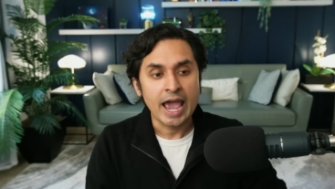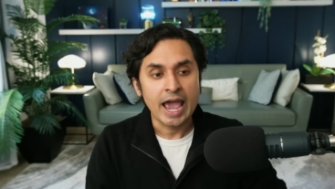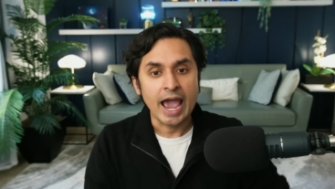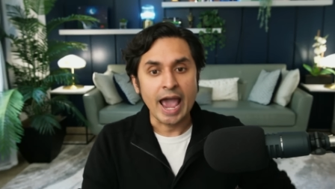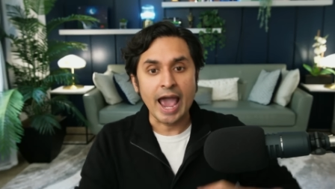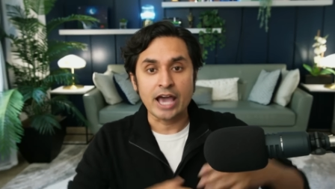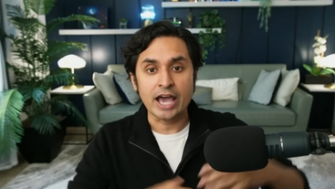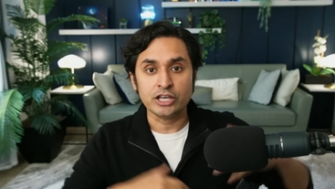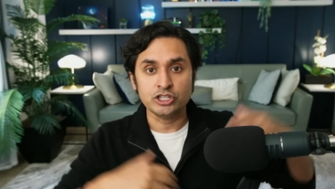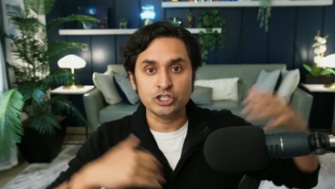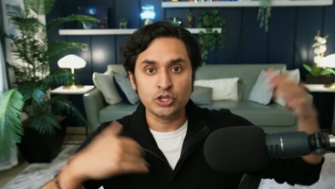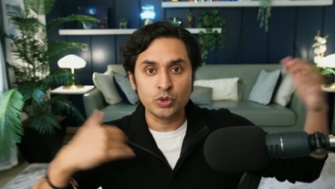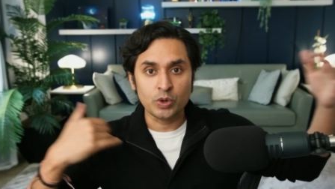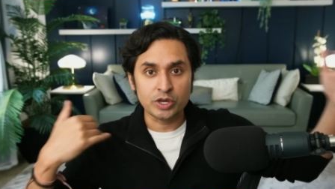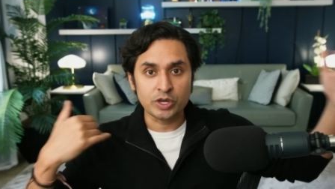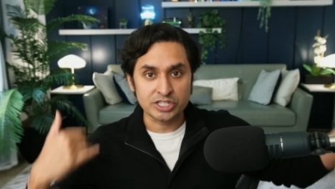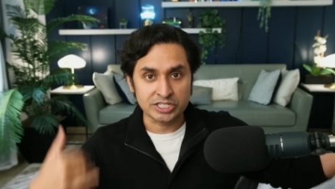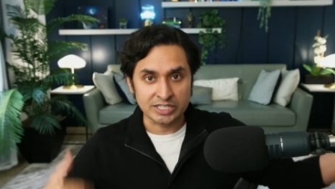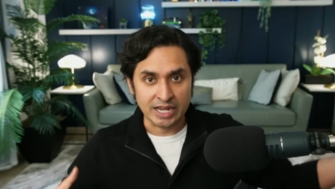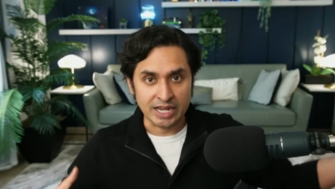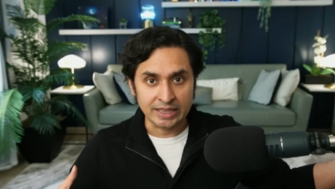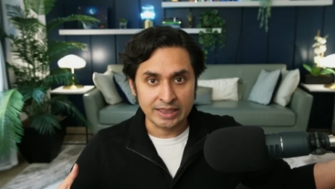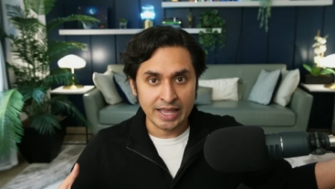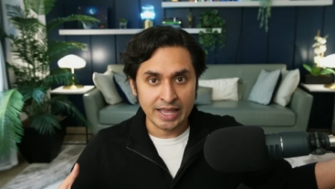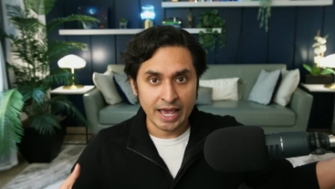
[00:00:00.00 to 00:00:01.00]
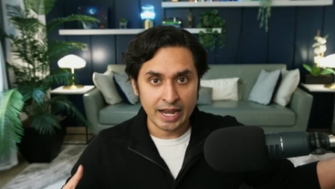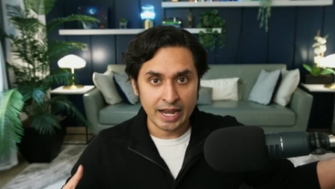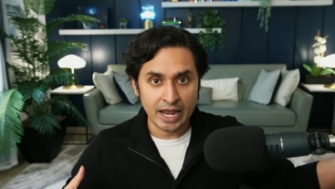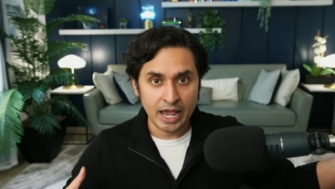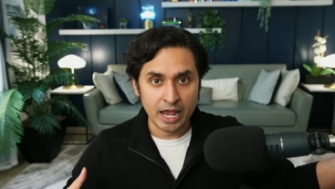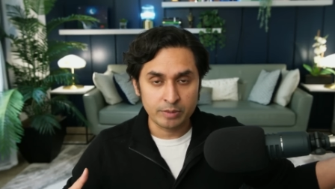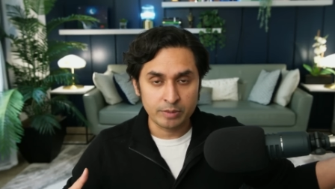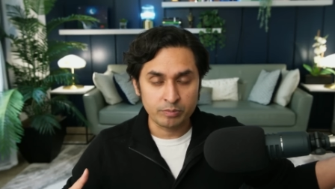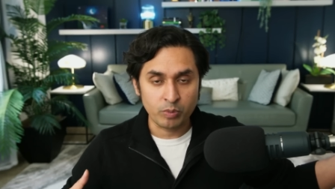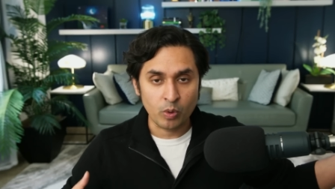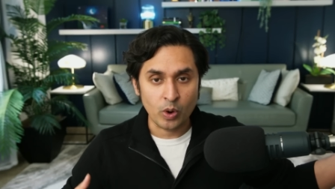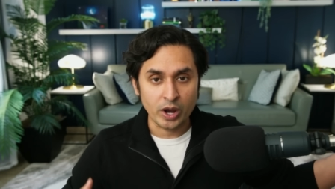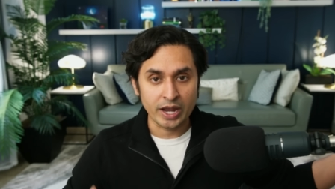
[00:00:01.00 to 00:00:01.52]
As you extend that
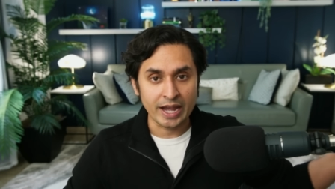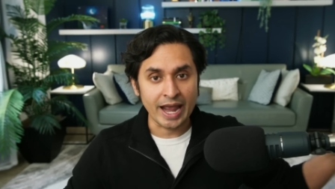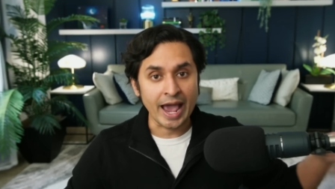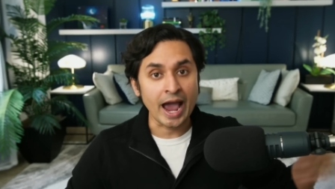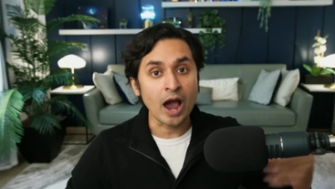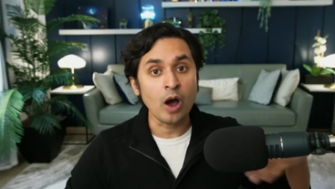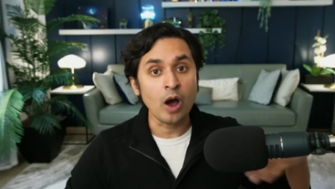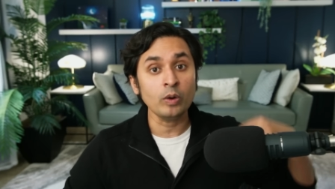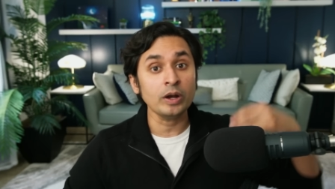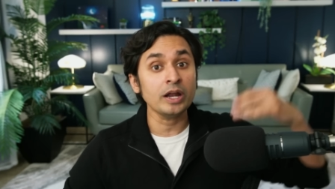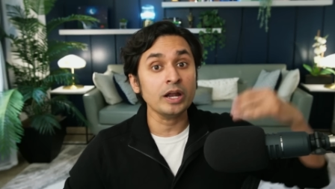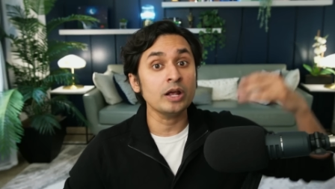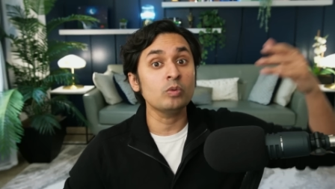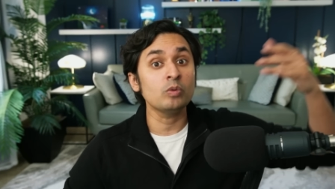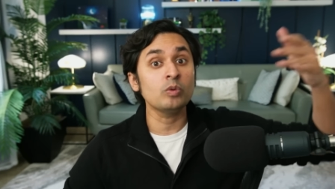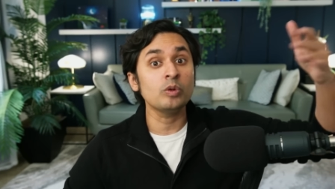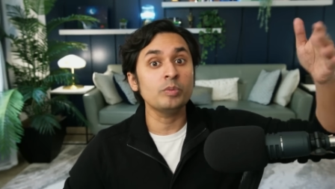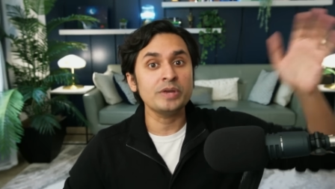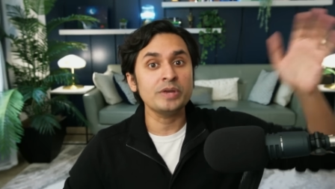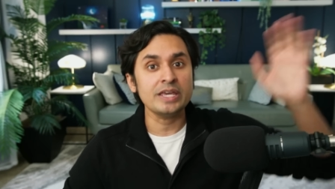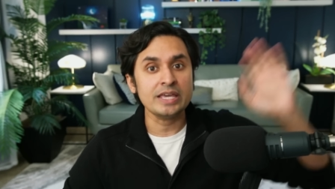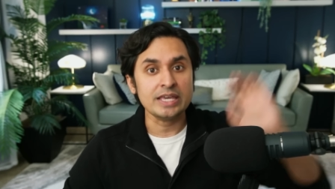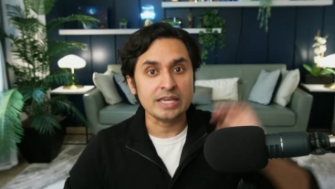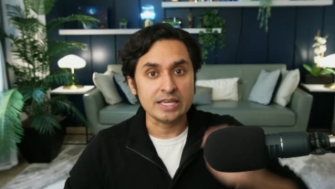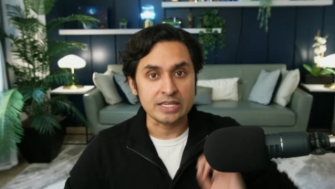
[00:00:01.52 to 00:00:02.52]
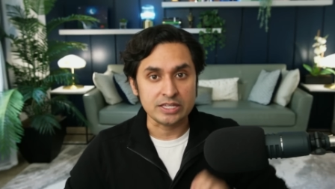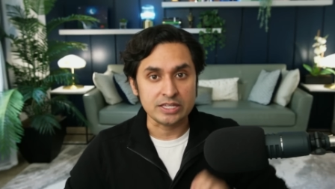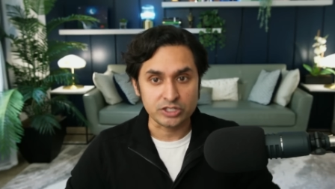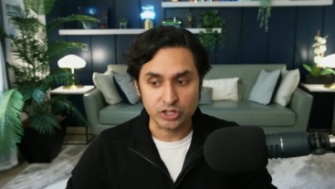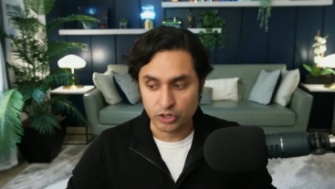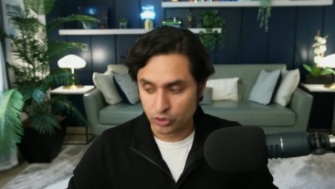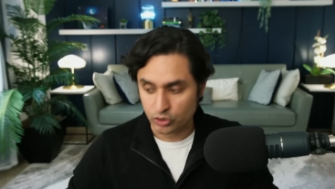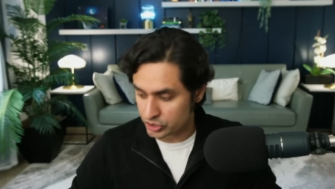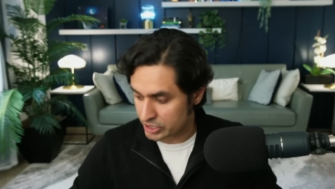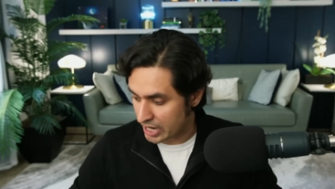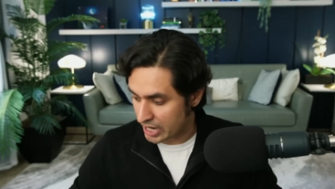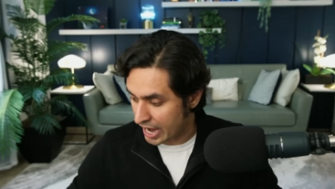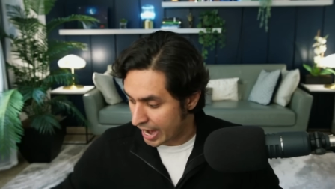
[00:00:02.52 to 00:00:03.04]
endpoint out, it will be
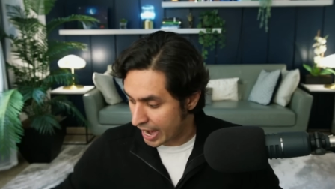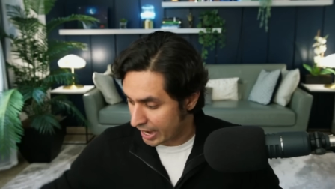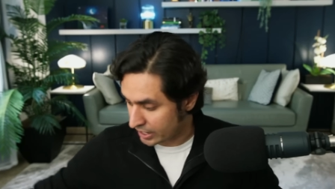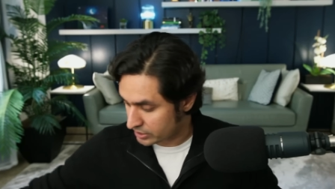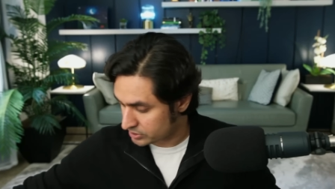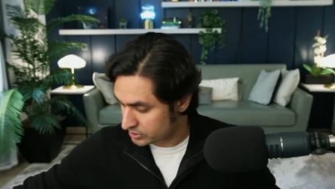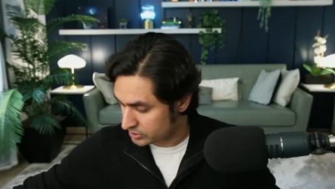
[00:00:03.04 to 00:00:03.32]
easier to act.